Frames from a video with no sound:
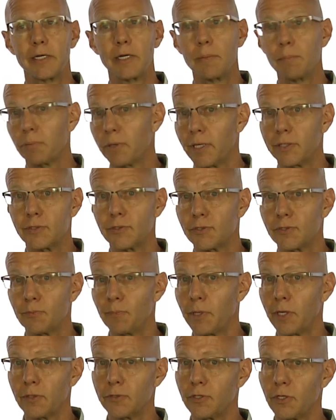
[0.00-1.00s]
an unpleasant
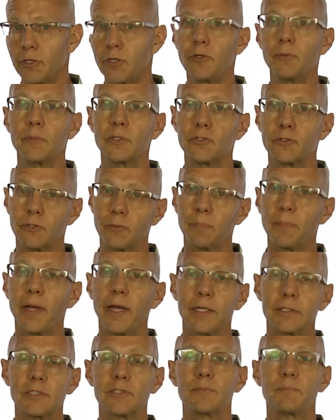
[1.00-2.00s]
smell to humans or
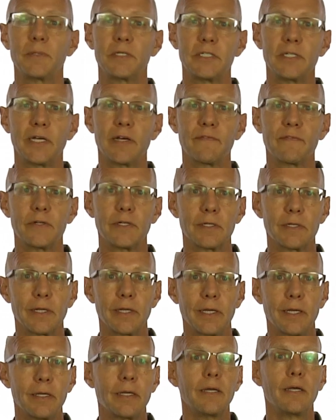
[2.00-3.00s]
pets, but
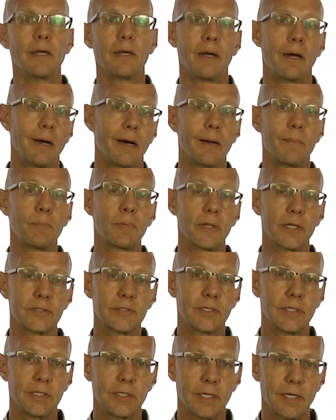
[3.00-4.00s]
definitely
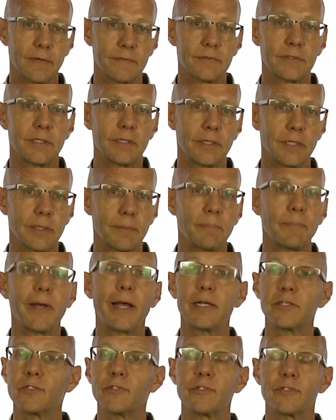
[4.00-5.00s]
unpleasant enough to the
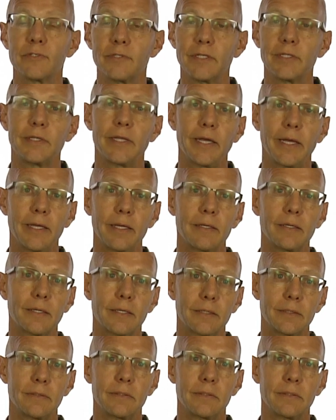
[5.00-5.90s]
pests that they